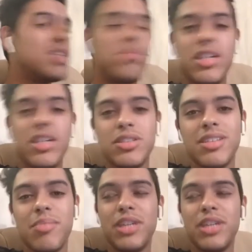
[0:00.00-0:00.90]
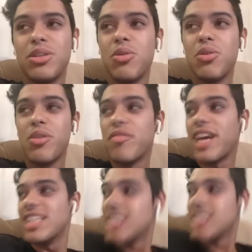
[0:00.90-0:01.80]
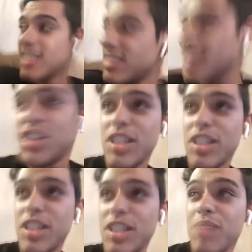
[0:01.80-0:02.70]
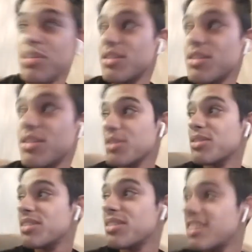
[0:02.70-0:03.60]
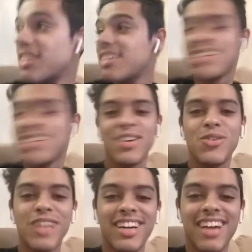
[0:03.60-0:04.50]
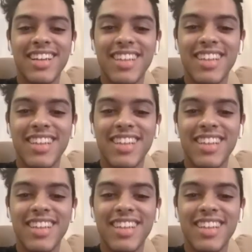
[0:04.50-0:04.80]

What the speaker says: The person who invited us is sleeping, so we are kind of,